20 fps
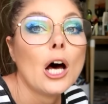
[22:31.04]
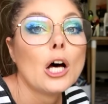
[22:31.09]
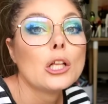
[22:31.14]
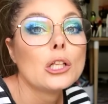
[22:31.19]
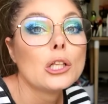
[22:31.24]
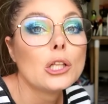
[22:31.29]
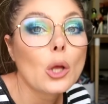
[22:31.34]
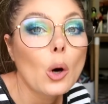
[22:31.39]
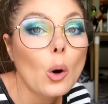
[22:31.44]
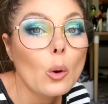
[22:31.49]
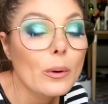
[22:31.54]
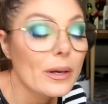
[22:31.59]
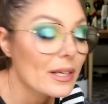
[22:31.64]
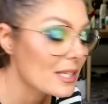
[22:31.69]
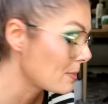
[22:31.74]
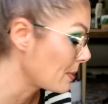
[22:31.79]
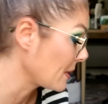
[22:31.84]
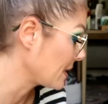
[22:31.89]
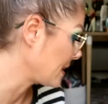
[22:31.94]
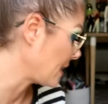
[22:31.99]
Low
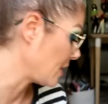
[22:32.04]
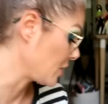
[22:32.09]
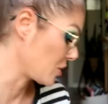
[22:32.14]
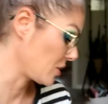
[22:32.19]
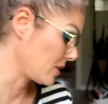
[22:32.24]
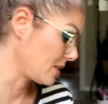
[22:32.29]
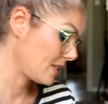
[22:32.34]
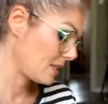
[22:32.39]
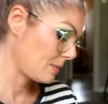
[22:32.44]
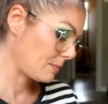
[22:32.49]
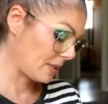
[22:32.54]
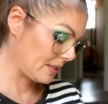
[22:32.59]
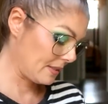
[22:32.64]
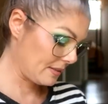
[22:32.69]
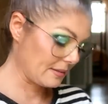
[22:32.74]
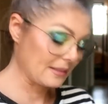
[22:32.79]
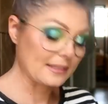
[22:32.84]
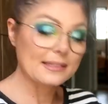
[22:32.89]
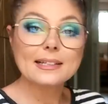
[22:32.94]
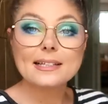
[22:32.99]
expectations,
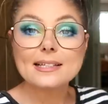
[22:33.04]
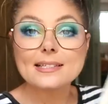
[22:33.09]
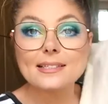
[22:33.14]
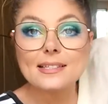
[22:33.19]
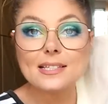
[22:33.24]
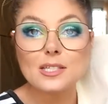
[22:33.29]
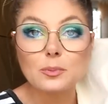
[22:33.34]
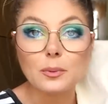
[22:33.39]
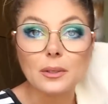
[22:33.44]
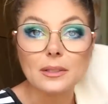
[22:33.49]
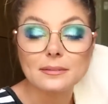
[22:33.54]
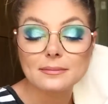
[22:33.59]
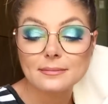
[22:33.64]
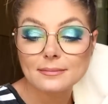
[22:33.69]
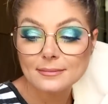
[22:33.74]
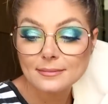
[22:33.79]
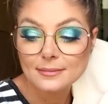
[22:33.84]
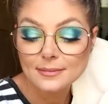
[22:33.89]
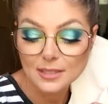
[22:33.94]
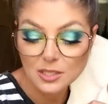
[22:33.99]
but at least this one
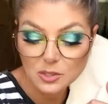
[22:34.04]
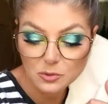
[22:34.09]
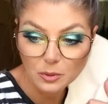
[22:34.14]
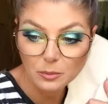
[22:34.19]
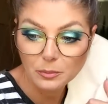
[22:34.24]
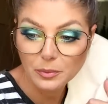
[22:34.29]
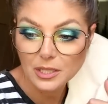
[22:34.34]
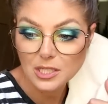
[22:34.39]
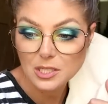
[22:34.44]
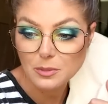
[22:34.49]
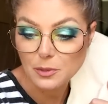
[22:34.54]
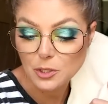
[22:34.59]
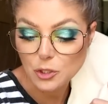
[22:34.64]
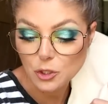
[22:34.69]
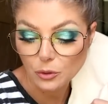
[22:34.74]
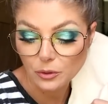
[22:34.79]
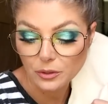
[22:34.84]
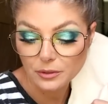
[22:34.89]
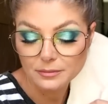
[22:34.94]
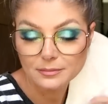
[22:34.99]
brings me
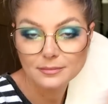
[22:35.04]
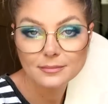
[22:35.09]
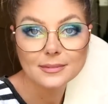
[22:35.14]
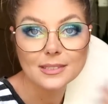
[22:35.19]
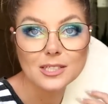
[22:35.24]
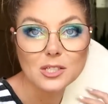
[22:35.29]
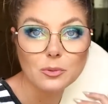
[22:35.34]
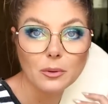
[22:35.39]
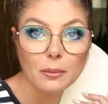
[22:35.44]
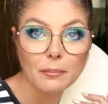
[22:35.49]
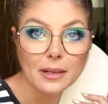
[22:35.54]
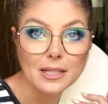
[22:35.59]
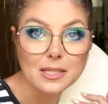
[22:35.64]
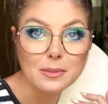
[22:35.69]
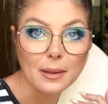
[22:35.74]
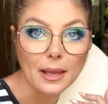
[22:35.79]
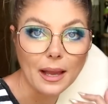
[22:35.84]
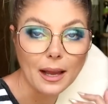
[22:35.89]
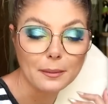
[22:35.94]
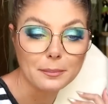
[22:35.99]
joy. This one makes
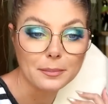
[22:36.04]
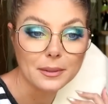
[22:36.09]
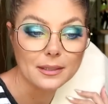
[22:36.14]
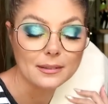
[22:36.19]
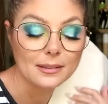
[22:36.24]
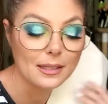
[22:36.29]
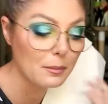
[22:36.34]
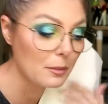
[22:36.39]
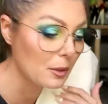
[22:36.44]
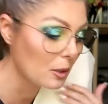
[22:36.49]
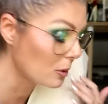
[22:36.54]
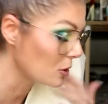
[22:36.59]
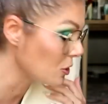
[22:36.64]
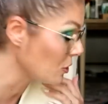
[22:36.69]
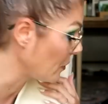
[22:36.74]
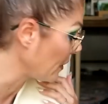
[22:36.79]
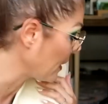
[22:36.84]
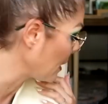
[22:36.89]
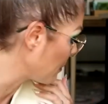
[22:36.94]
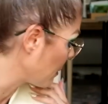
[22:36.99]
me happy. Let me know what
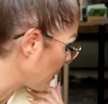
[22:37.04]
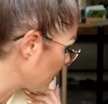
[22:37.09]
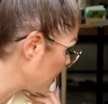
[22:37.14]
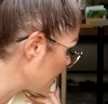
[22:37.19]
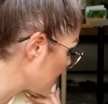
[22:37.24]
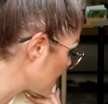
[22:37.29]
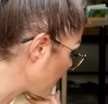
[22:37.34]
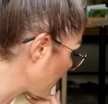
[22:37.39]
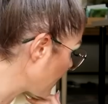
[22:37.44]
you think about this